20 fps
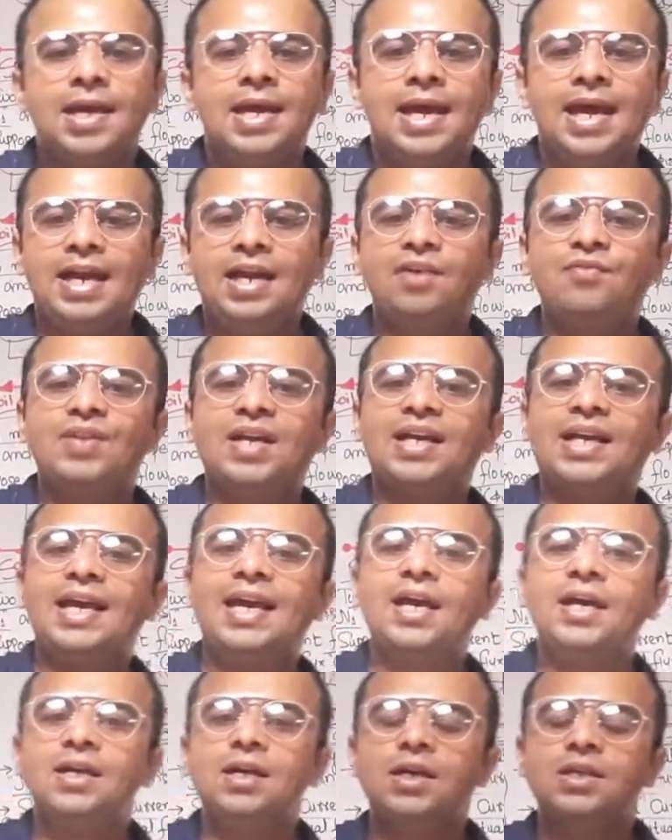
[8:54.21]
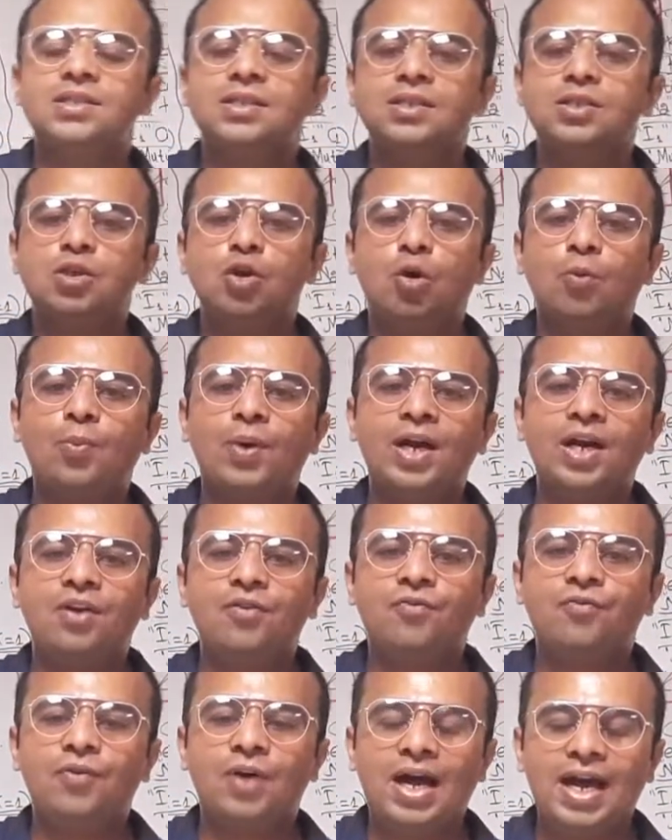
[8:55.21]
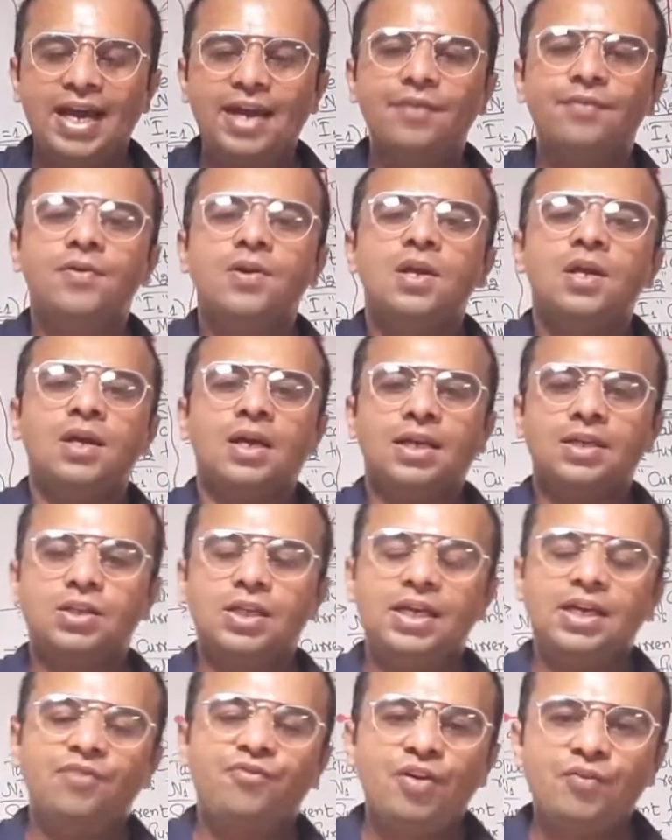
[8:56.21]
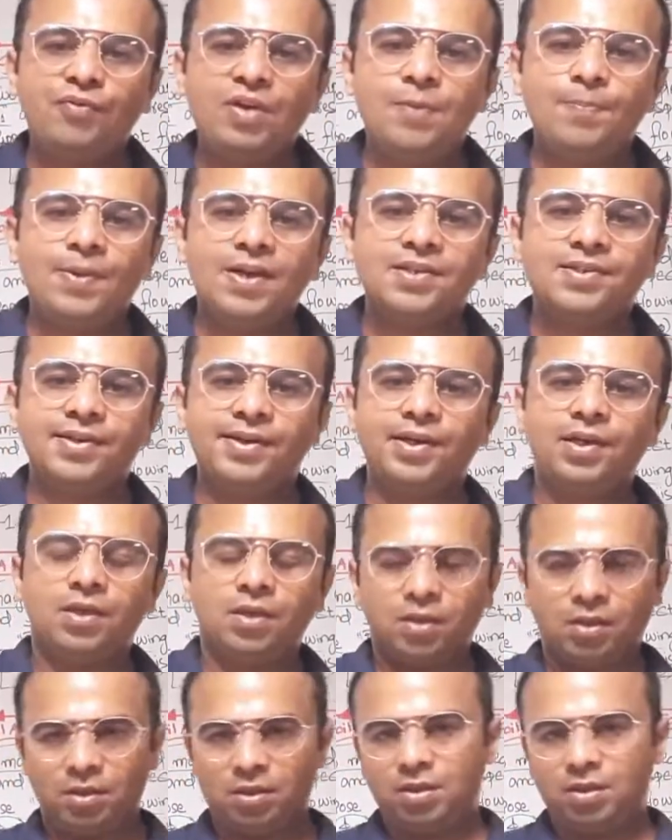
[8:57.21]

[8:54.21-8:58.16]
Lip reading: and if the k is the 0.5, then 50%